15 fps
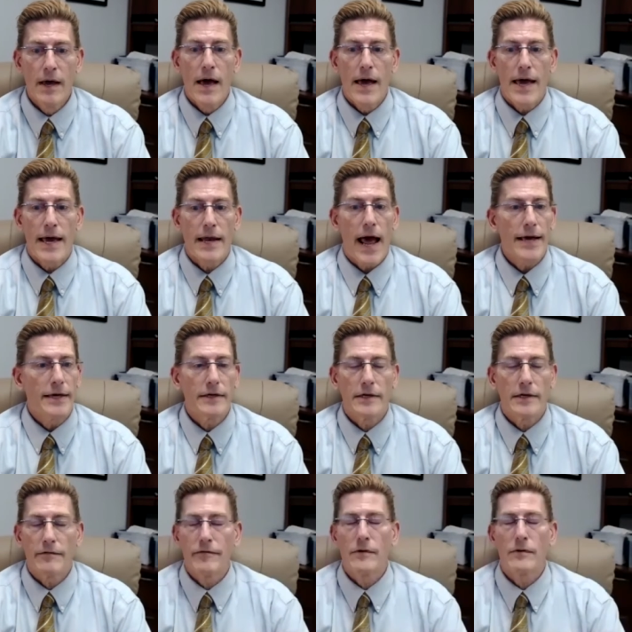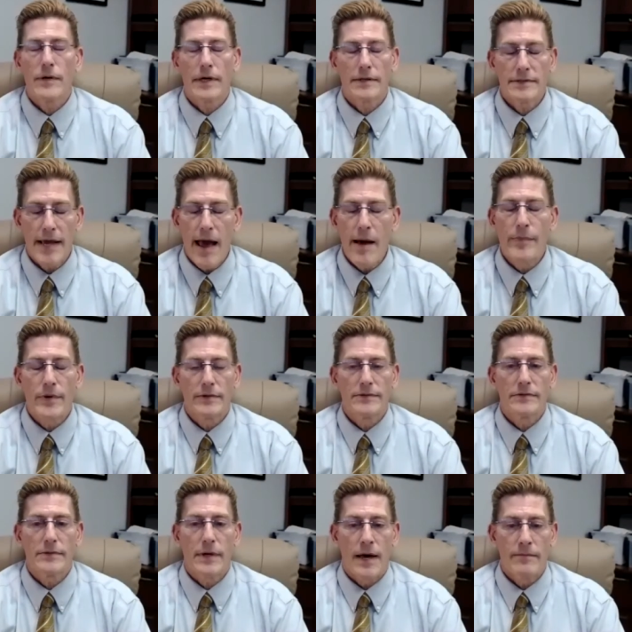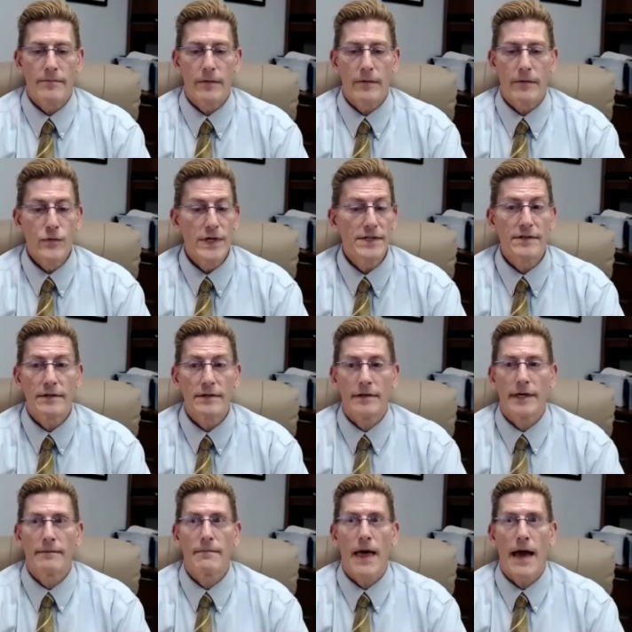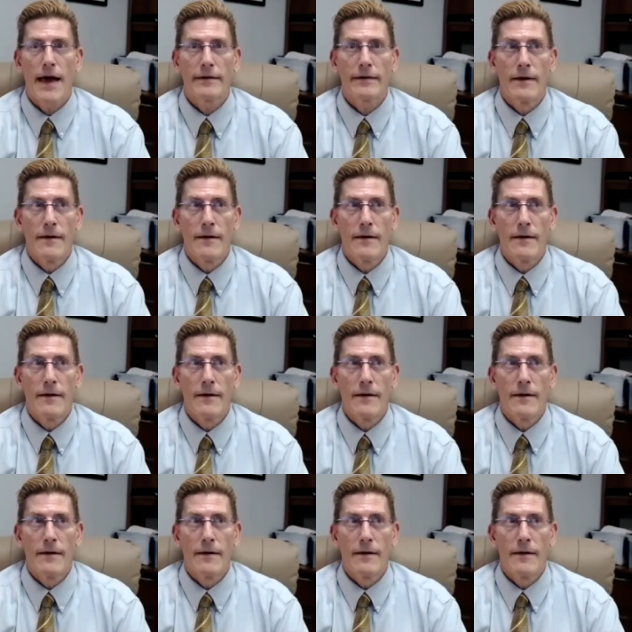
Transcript: and i can give you examples um, recently i